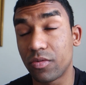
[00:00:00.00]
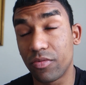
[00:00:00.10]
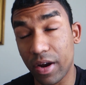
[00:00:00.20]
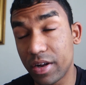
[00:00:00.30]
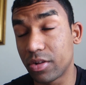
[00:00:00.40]

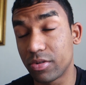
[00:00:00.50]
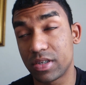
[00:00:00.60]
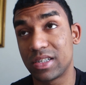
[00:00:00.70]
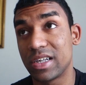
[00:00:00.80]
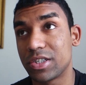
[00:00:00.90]
very close
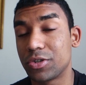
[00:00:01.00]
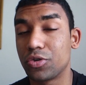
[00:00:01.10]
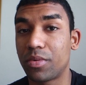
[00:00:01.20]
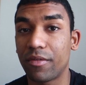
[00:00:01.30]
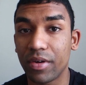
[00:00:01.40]
attention
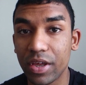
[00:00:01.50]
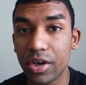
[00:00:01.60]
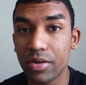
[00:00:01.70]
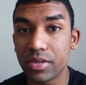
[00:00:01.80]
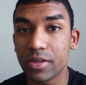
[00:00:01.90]
to my
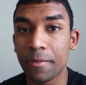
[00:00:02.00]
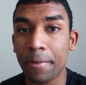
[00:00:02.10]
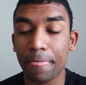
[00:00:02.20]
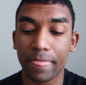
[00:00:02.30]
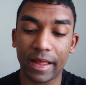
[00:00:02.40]
videos.
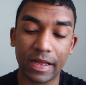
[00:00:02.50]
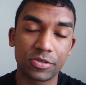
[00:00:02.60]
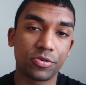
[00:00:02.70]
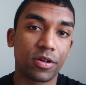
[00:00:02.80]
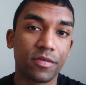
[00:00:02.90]

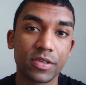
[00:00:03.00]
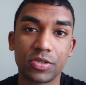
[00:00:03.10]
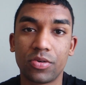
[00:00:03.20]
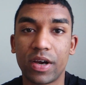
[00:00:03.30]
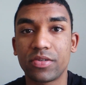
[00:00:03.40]
As you always
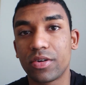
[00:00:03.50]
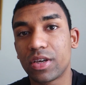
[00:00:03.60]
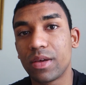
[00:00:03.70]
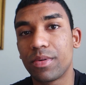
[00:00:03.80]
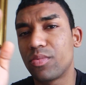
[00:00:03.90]
know, I try
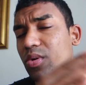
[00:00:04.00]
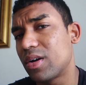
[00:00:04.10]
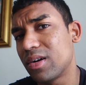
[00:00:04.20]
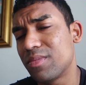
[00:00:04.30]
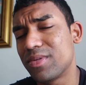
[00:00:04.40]
to keep it
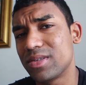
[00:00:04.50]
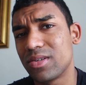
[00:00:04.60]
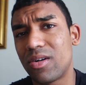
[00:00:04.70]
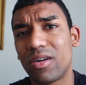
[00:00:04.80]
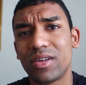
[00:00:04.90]

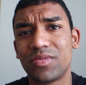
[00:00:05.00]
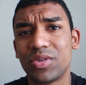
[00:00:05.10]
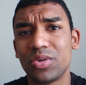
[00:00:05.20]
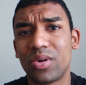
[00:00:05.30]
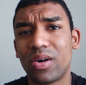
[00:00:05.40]
100% honest
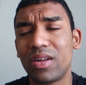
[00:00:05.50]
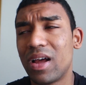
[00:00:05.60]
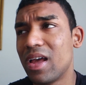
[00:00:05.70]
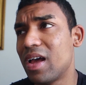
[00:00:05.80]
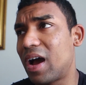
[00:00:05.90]
with you all.
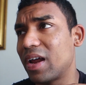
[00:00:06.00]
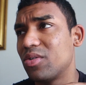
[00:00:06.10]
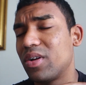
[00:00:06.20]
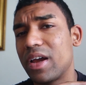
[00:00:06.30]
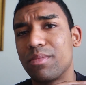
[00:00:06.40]
I
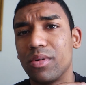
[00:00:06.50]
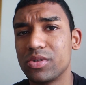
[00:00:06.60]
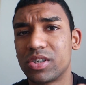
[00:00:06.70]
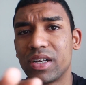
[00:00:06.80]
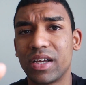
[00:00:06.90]
don't like
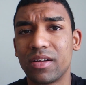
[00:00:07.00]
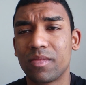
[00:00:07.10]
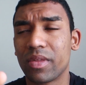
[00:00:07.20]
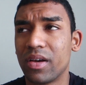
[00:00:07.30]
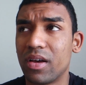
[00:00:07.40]
bullshitting.
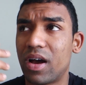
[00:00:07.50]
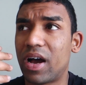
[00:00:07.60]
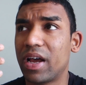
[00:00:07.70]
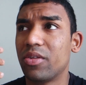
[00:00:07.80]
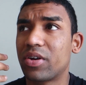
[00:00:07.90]

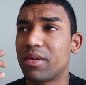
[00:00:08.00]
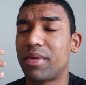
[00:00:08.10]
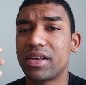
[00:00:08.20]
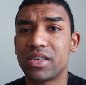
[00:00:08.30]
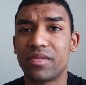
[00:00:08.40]
I look at
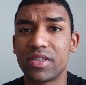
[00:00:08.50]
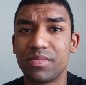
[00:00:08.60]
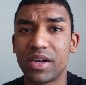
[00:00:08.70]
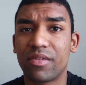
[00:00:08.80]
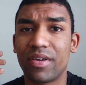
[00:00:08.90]
myself as
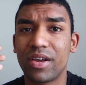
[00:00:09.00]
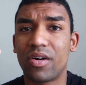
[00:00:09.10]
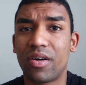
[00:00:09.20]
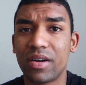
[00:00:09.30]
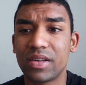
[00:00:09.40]
being a very
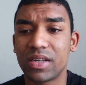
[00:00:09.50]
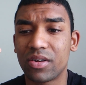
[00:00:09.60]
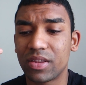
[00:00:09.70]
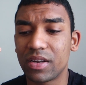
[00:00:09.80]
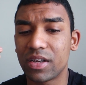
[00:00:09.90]
honest
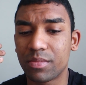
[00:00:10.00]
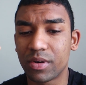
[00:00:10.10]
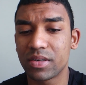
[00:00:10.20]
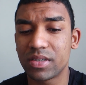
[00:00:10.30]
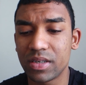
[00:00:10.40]
and authentic
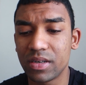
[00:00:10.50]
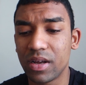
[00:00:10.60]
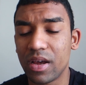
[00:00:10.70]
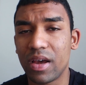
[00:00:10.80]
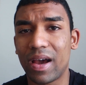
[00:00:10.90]
person,
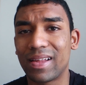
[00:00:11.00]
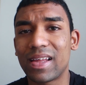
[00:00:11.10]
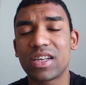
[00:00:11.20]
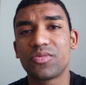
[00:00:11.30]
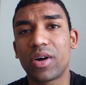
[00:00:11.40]
and
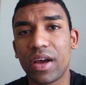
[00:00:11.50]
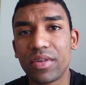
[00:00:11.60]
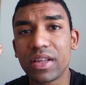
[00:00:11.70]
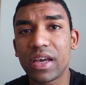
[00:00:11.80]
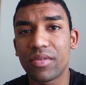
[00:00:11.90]
that is what I
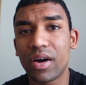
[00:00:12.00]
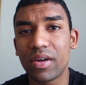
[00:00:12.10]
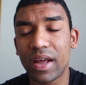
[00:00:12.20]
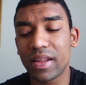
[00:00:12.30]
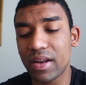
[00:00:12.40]
will give
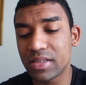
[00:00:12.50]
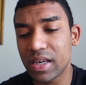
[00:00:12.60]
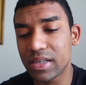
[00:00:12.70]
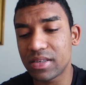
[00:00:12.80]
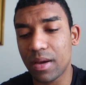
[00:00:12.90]
out, and that is
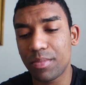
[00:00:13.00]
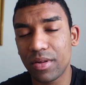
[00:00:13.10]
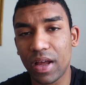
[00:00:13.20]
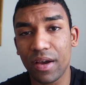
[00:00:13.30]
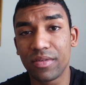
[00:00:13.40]
the
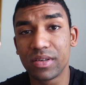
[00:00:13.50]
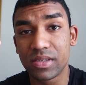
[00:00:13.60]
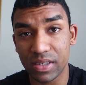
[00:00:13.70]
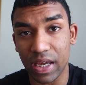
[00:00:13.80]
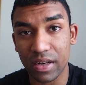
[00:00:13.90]
example I will
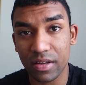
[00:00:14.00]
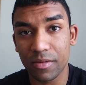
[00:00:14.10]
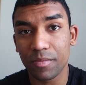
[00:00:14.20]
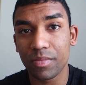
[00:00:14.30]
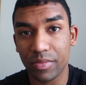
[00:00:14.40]
set.
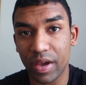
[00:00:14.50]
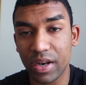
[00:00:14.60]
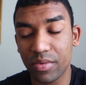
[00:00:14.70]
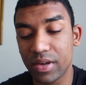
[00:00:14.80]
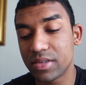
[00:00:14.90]

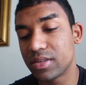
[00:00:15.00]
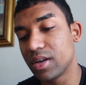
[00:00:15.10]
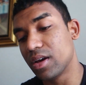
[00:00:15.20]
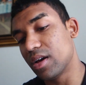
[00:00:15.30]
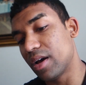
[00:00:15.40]
Anyways,
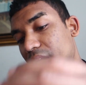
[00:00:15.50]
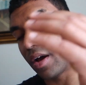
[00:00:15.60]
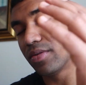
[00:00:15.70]
I